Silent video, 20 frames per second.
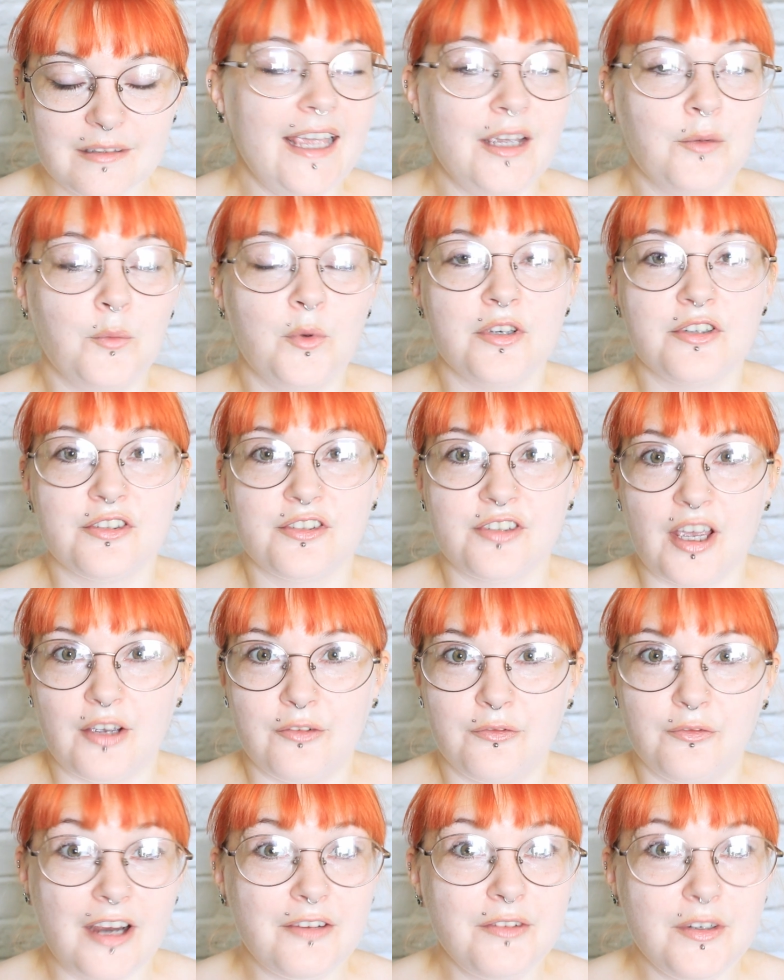It was a
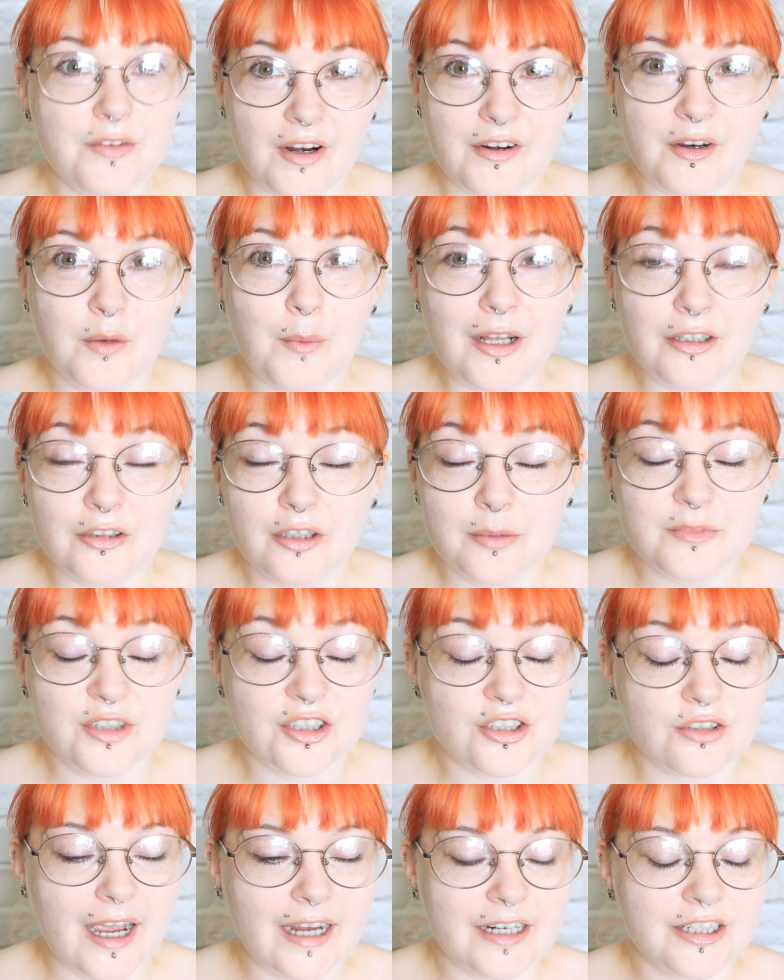very, very welcome
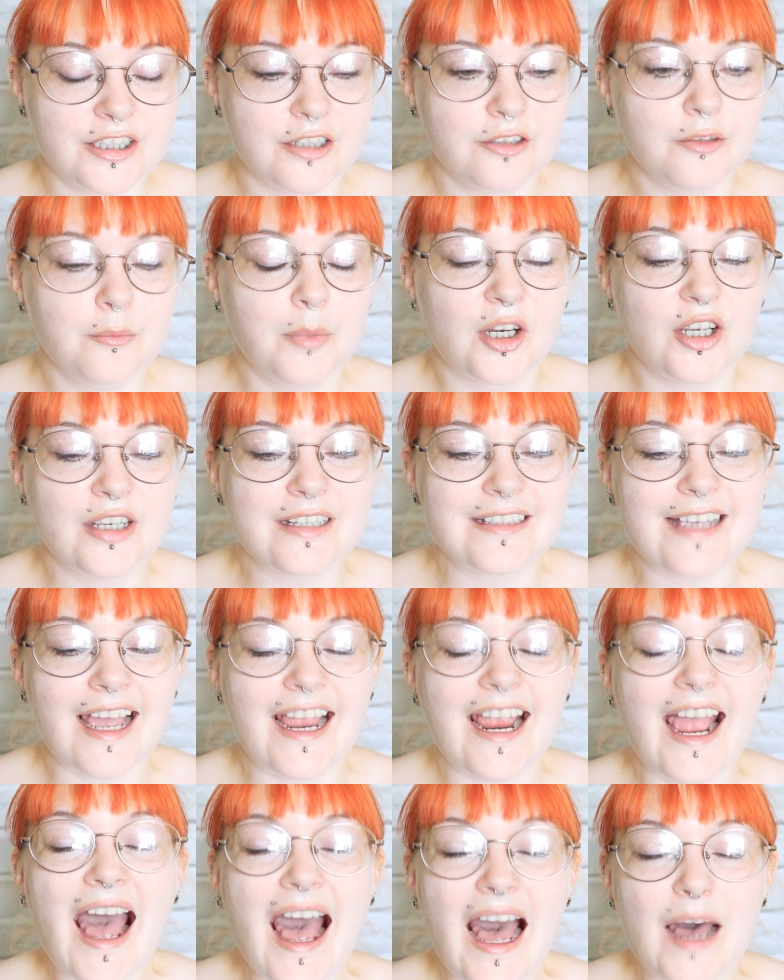distraction because
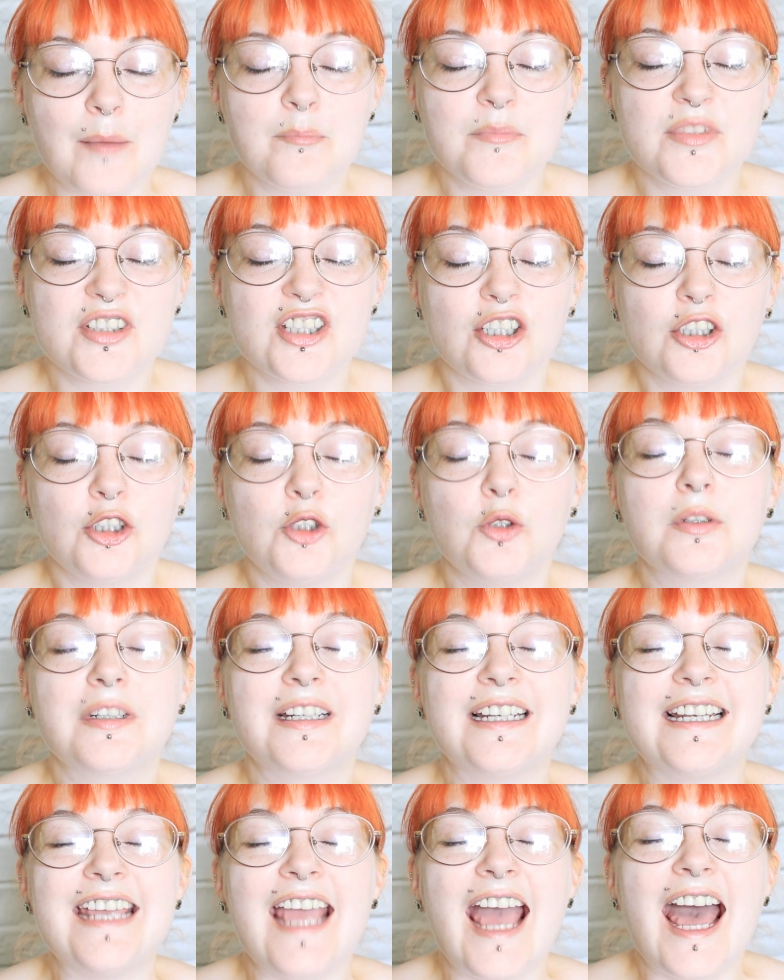I
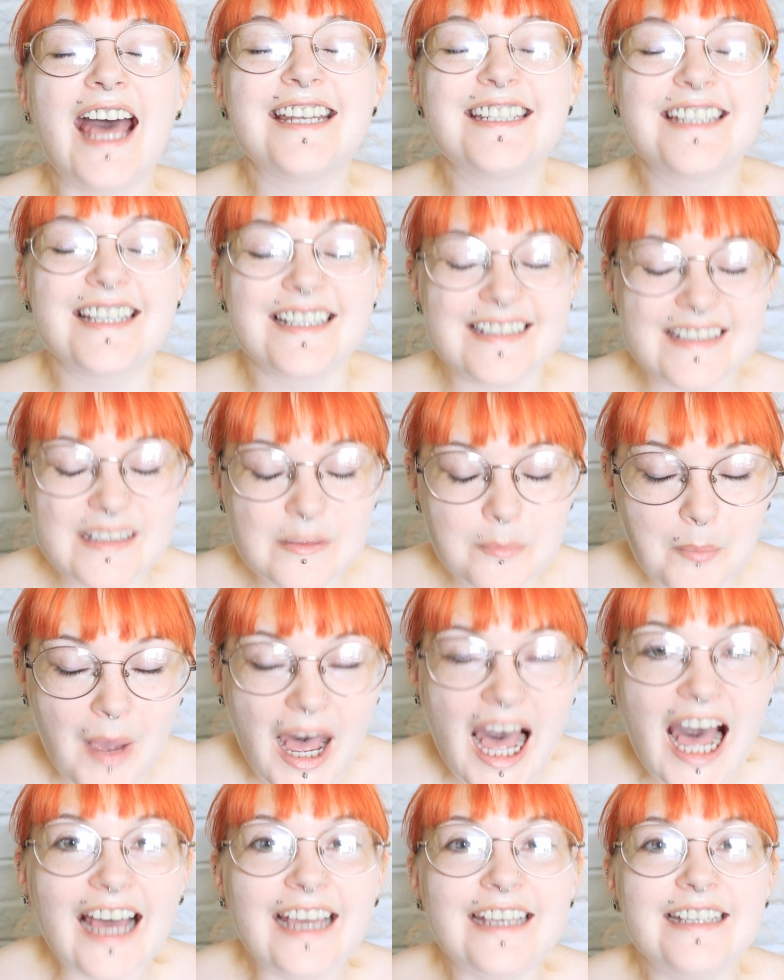absolutely
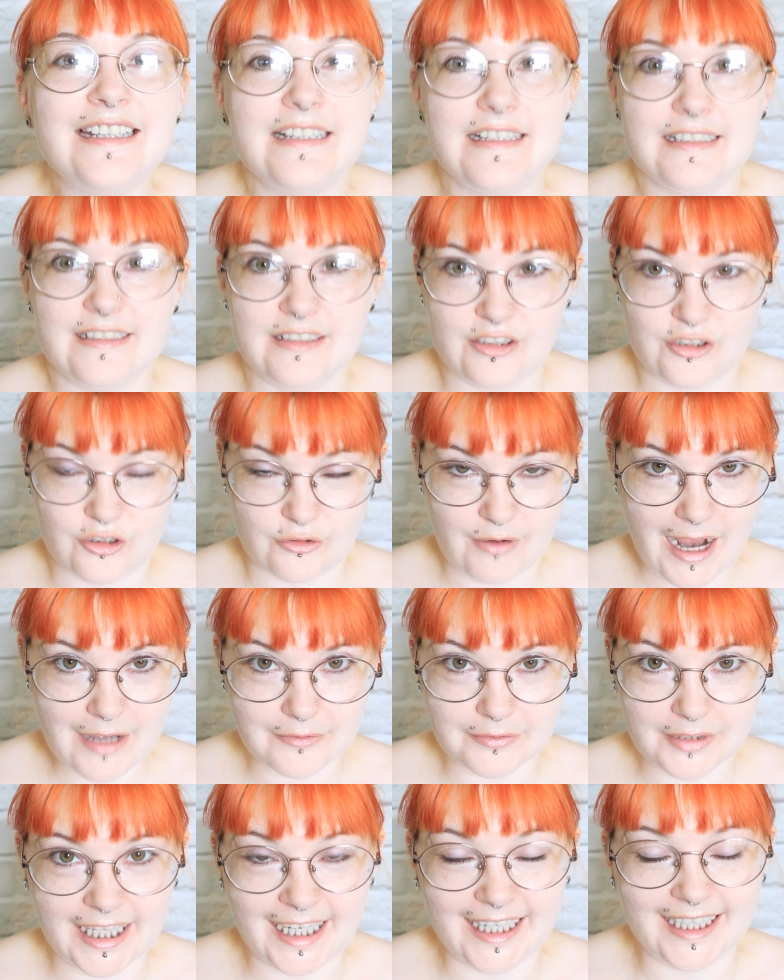despise
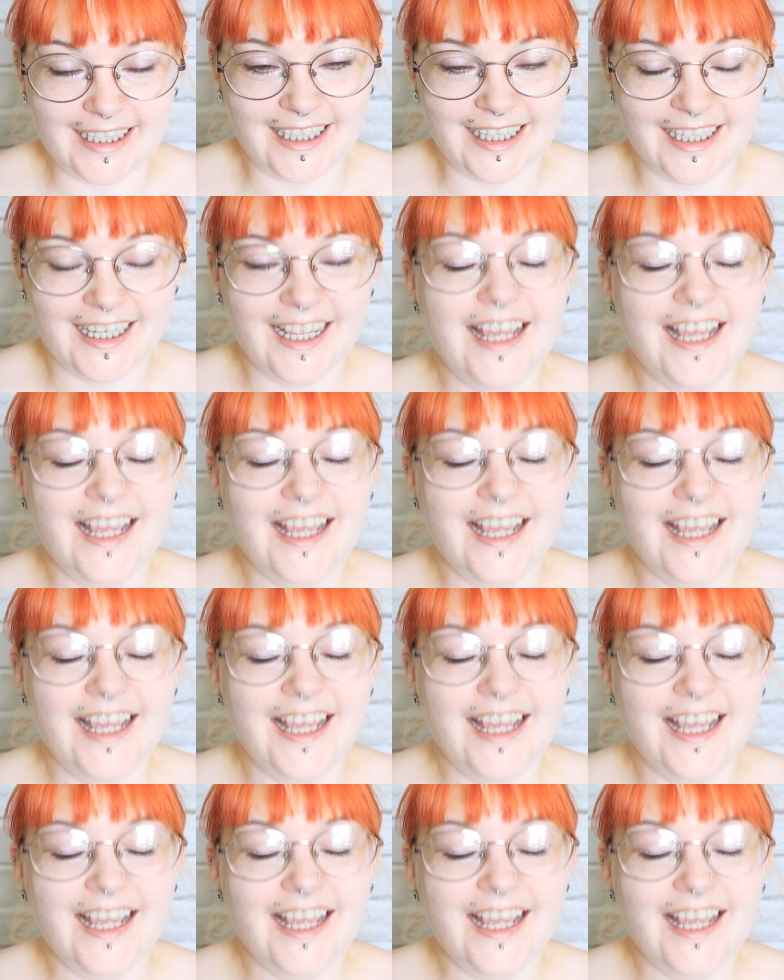travelling.